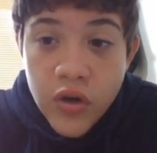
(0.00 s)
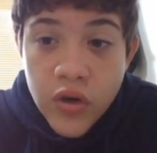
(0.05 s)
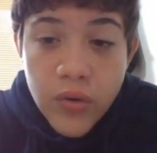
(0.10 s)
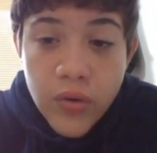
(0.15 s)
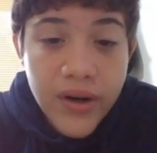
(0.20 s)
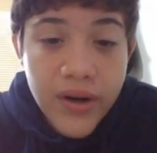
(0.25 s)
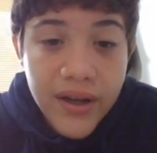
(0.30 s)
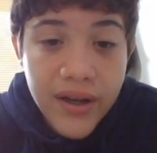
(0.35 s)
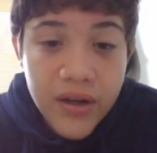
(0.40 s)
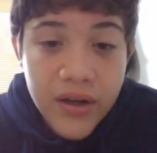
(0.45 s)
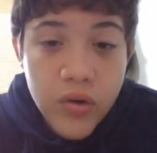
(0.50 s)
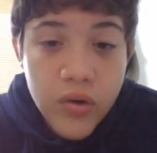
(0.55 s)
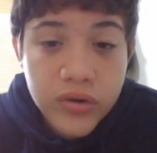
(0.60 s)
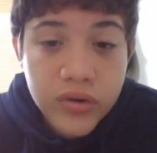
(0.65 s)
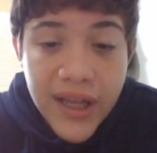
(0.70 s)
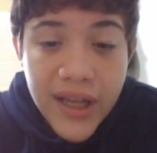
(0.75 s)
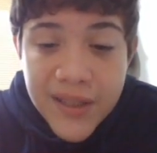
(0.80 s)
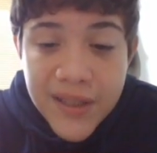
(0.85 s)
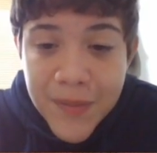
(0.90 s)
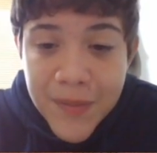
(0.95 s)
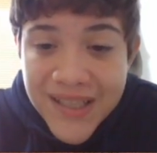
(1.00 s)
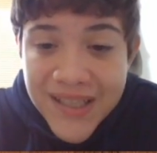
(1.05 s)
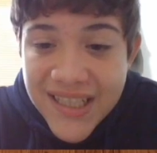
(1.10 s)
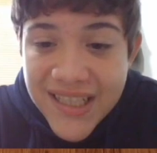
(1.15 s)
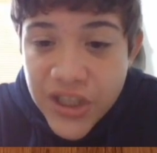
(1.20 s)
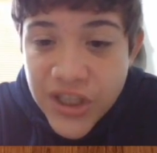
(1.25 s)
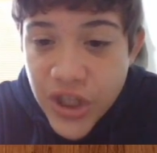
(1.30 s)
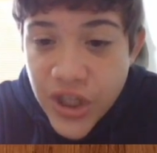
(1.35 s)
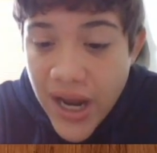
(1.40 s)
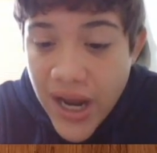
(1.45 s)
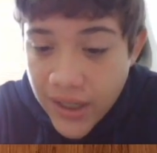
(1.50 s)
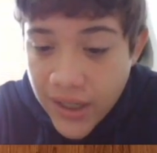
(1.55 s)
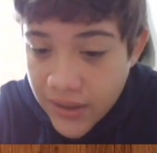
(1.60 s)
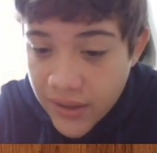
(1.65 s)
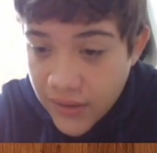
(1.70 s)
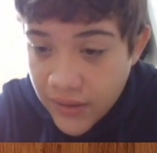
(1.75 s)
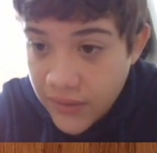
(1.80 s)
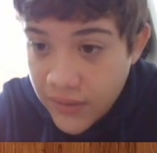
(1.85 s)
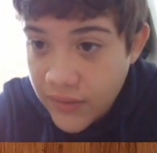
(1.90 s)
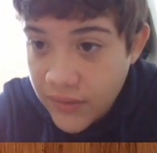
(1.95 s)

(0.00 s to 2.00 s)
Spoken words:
Rook takes b6 check.